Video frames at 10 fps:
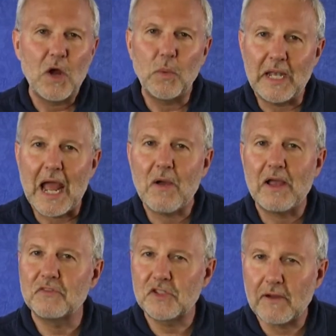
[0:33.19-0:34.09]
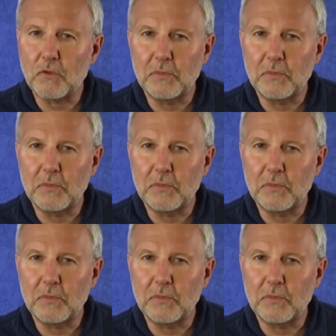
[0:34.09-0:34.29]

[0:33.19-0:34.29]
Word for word: We now have several